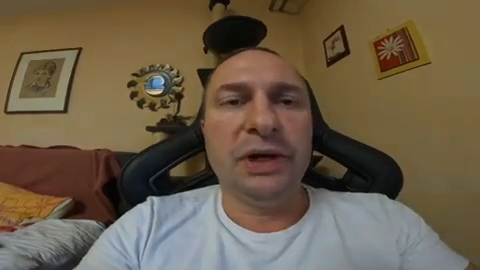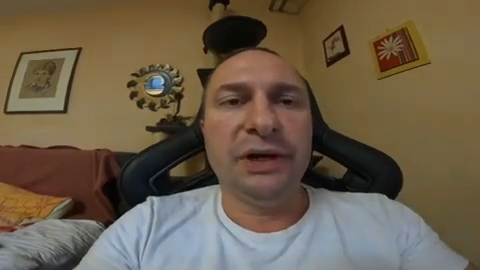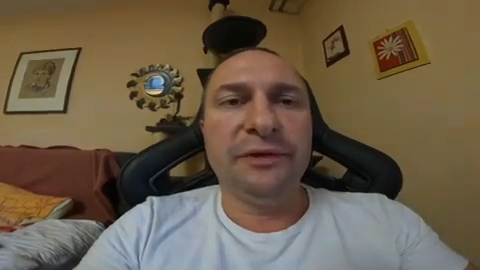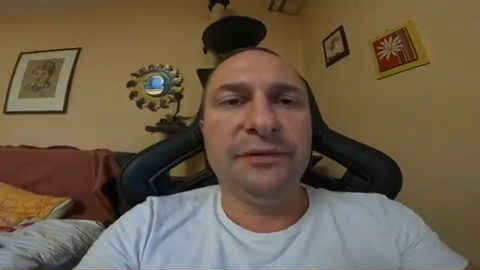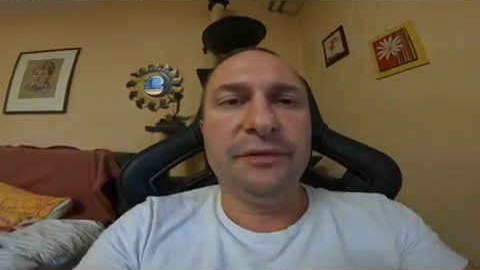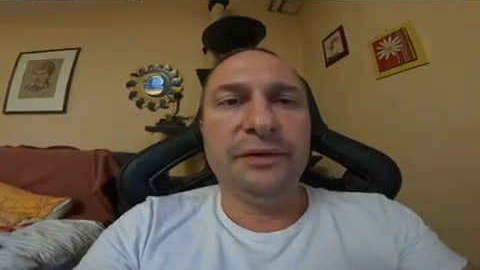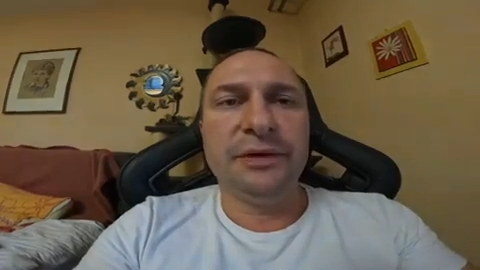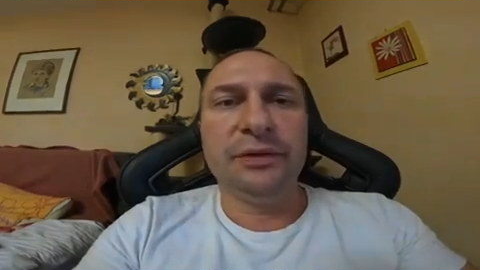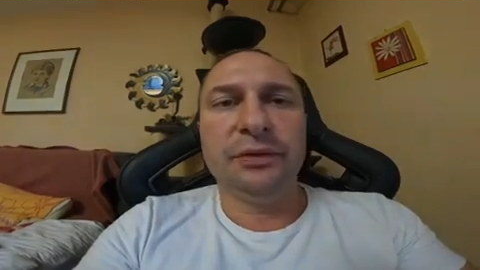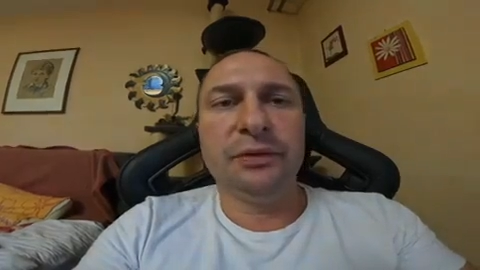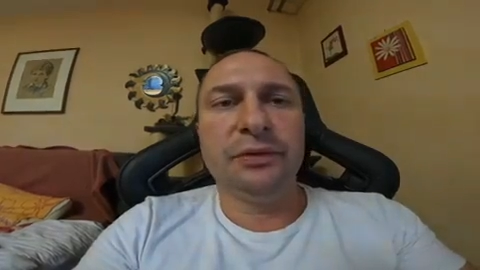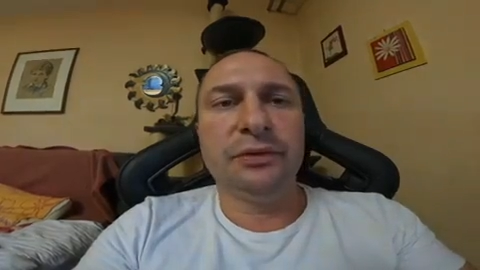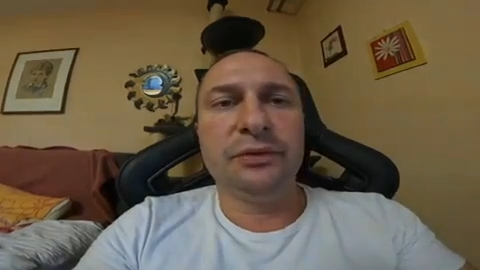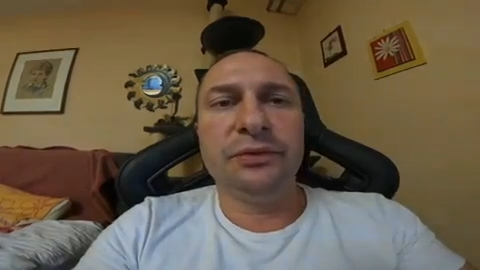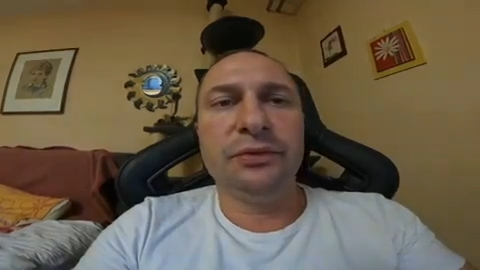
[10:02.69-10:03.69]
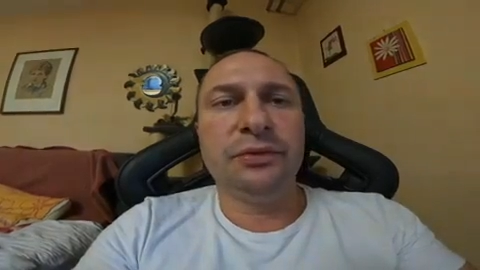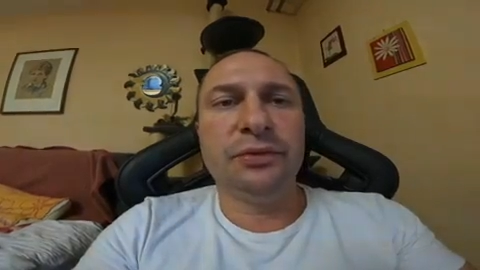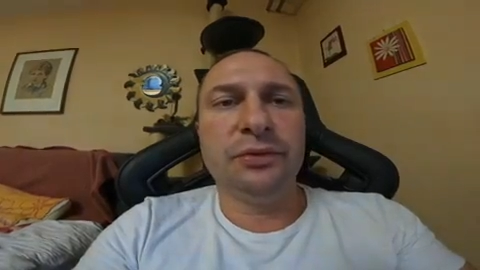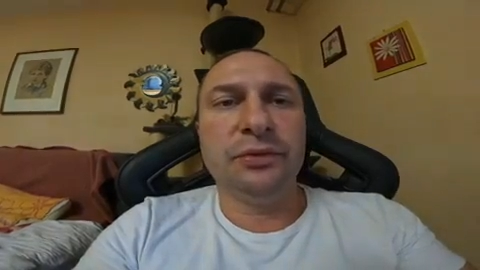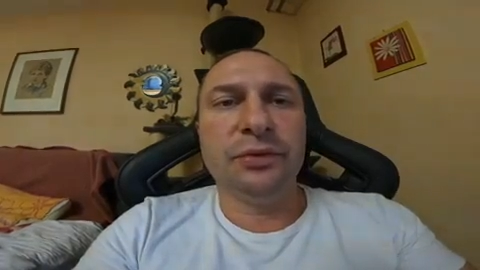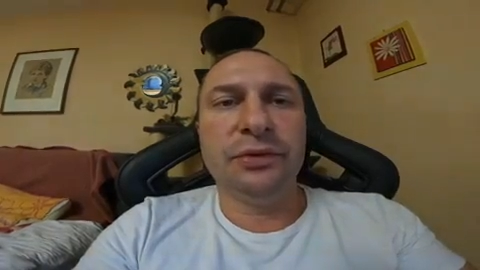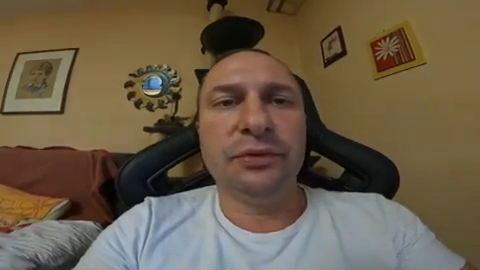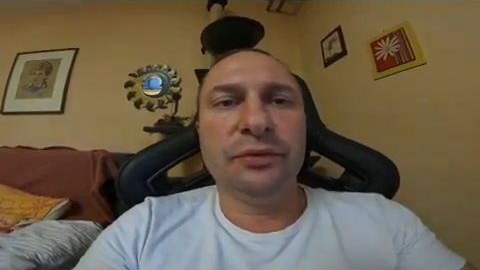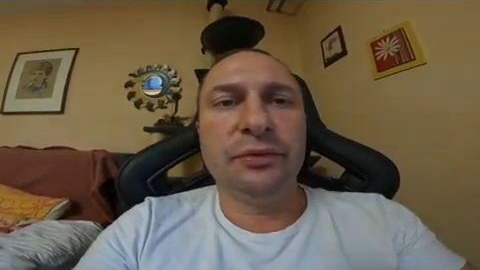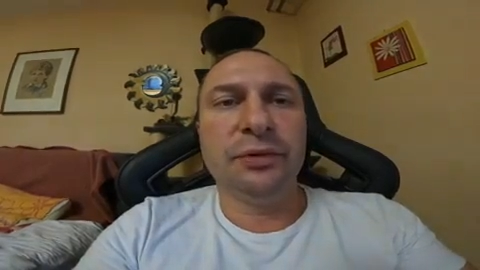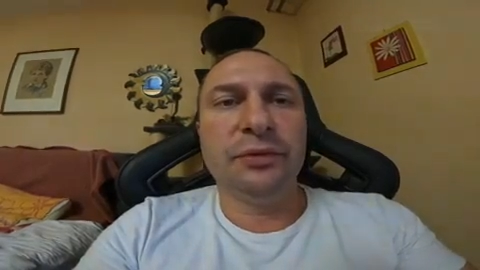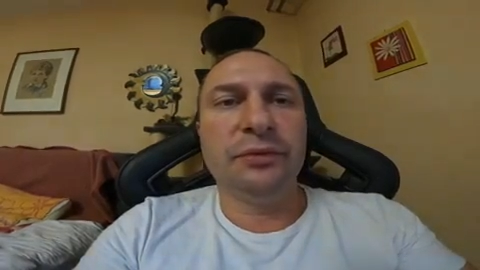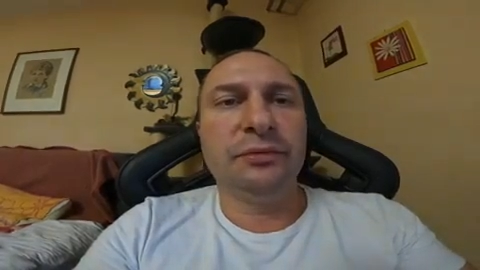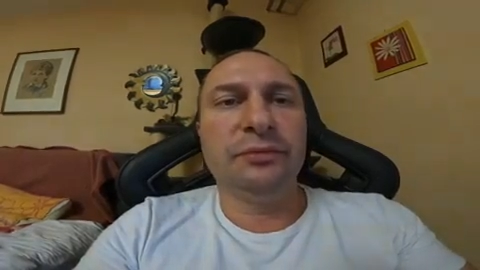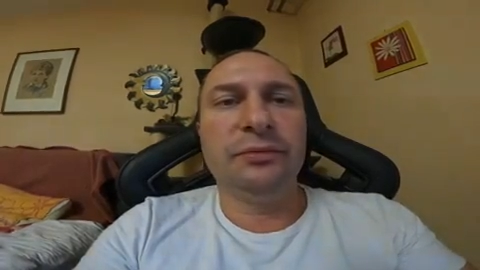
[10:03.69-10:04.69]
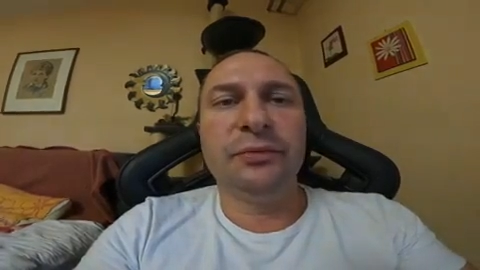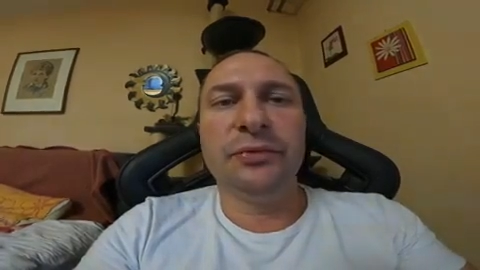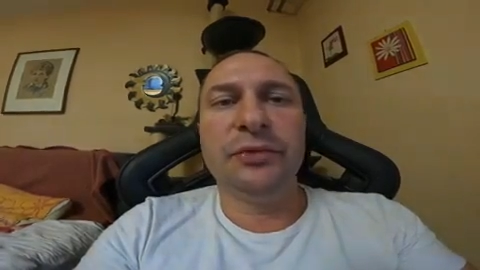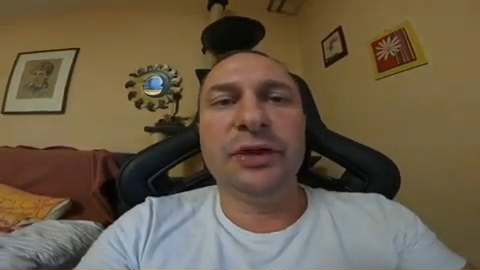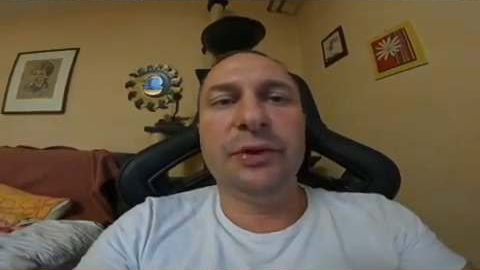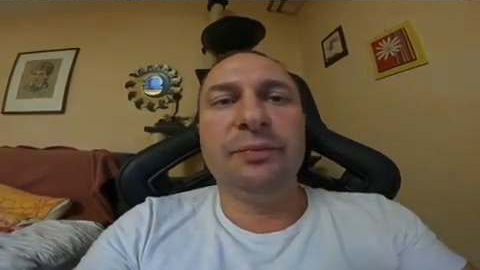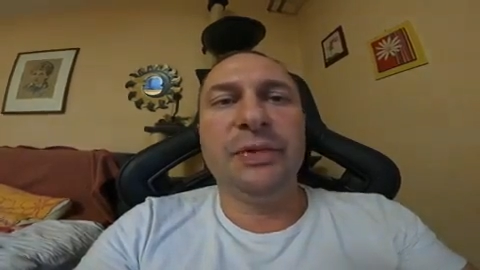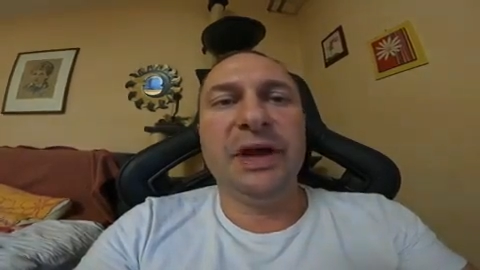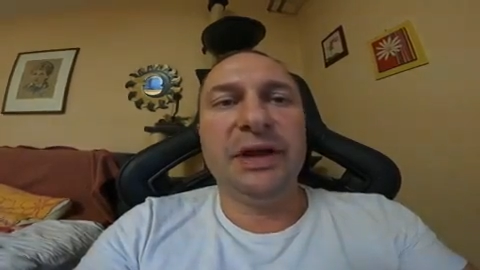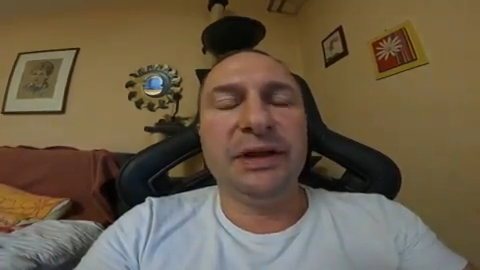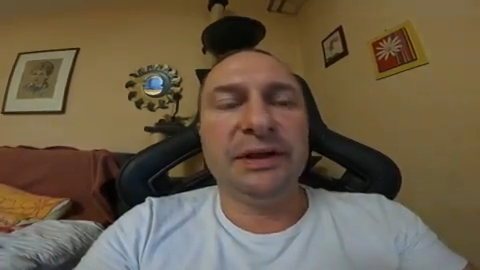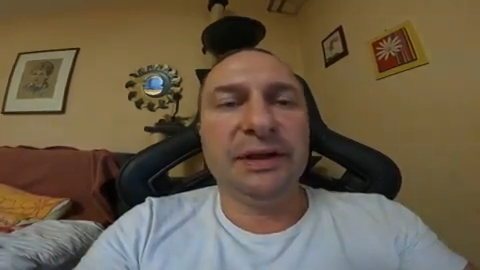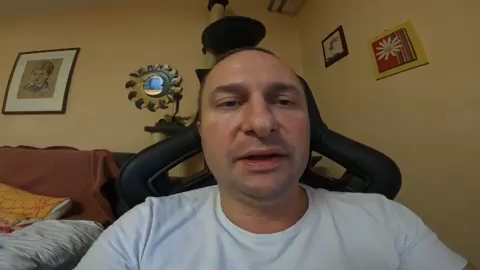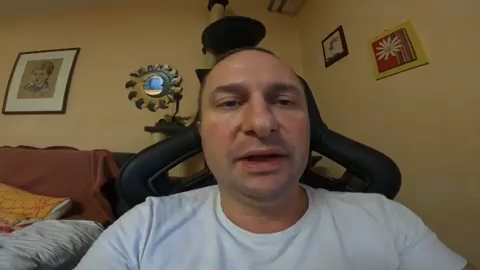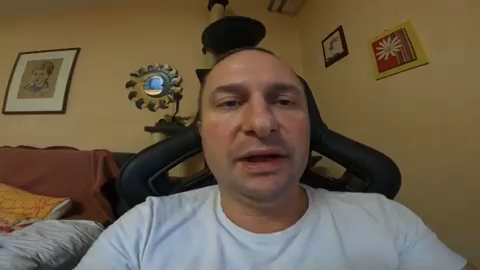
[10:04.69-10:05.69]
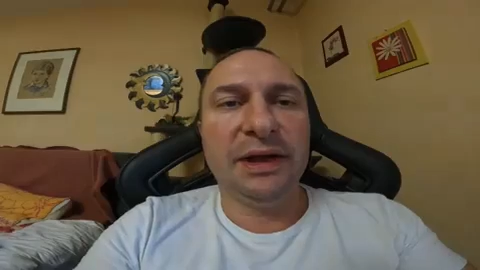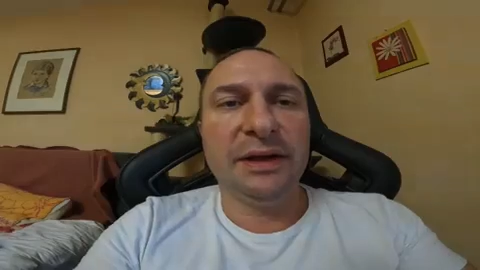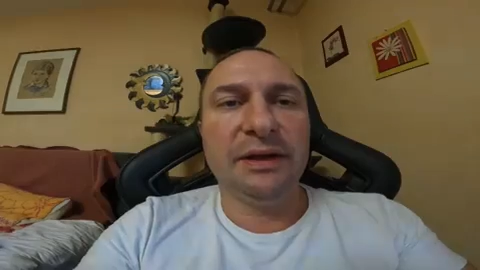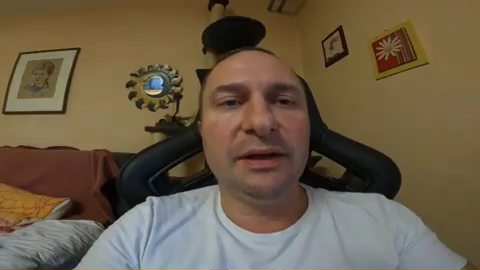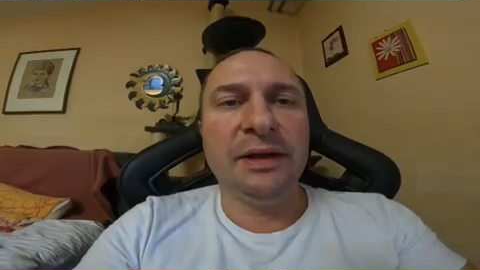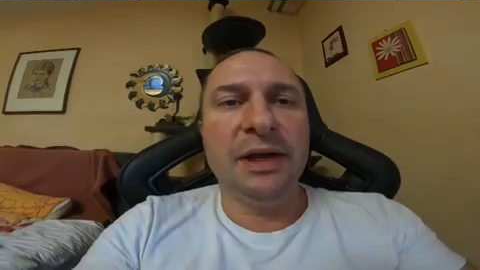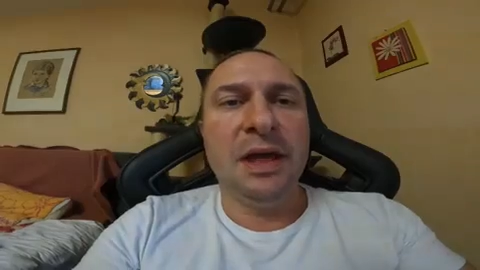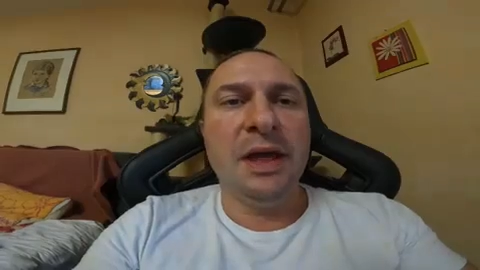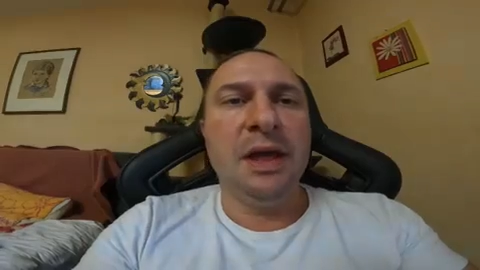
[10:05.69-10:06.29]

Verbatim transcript: life you do you, you can marry it again